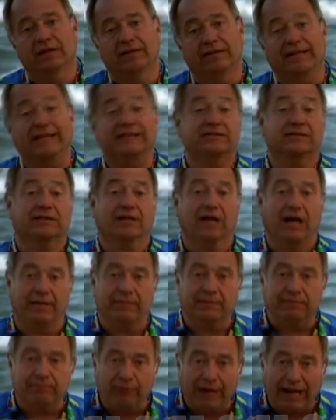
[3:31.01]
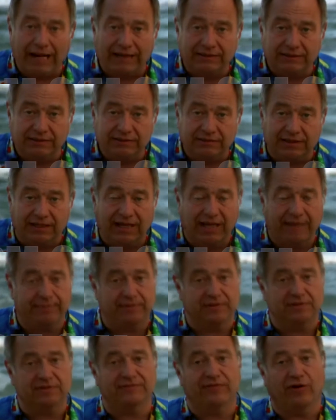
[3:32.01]
That's a common practice. It
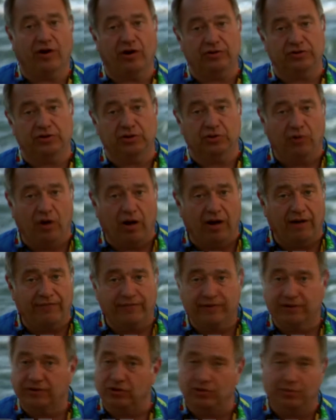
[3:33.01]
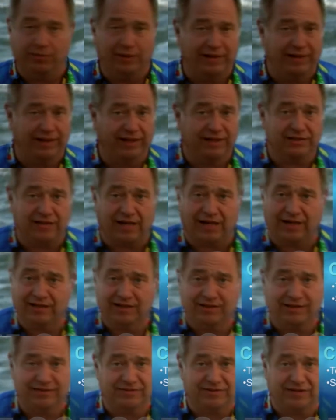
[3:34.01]
happens far too often. Too many
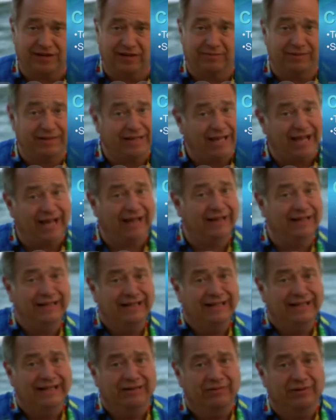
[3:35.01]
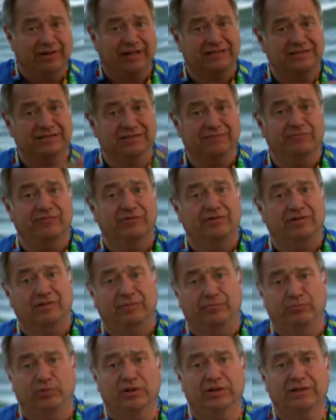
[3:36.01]
executives tell me, yeah, we got some
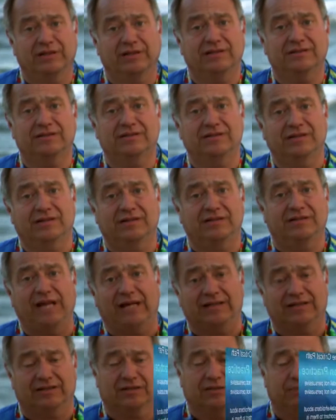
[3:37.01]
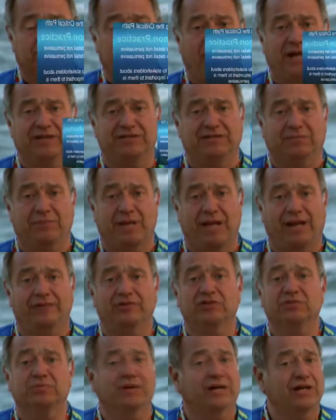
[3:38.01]
brilliant technical project
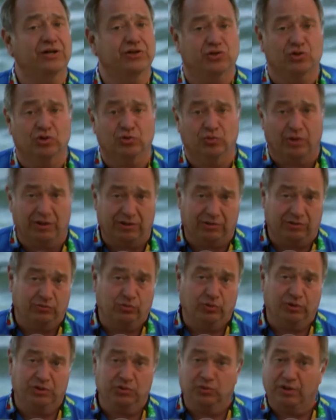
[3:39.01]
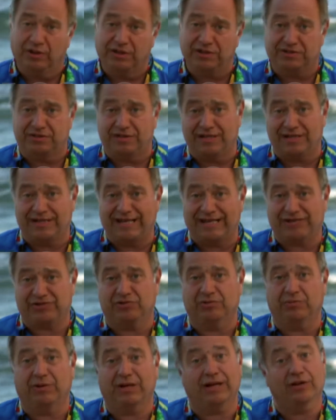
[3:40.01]
managers, but I sure wouldn't want to sit next
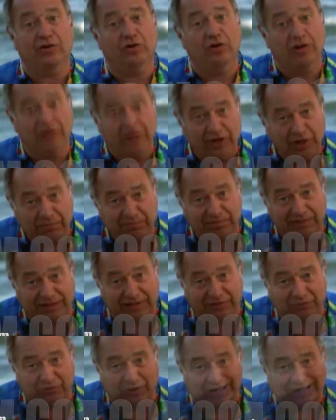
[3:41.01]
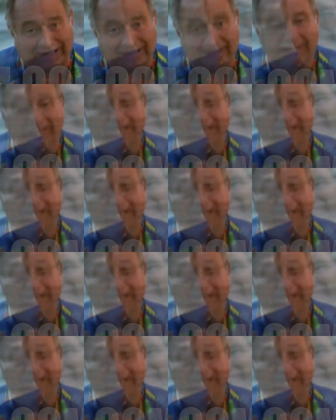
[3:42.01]
to them on a long airplane ride.